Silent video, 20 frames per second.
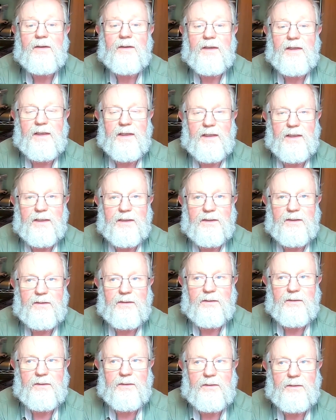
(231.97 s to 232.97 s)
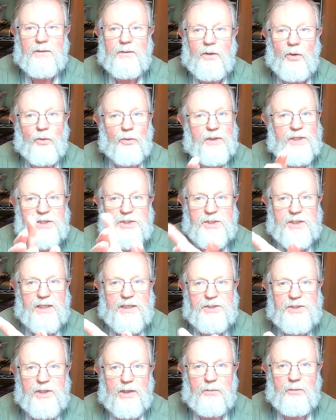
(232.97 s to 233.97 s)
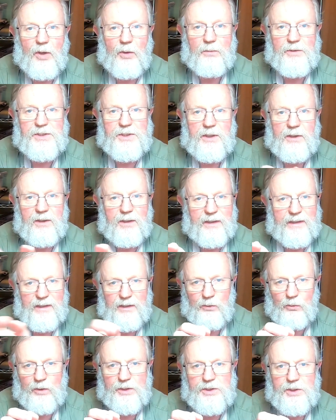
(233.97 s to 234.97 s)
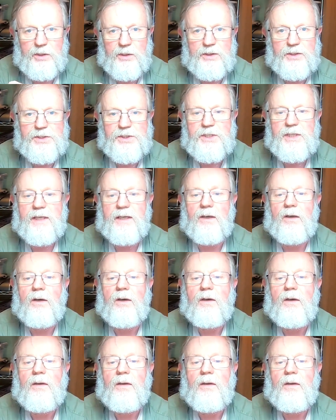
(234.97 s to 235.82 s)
it only stays there momentarily. It'll return to center.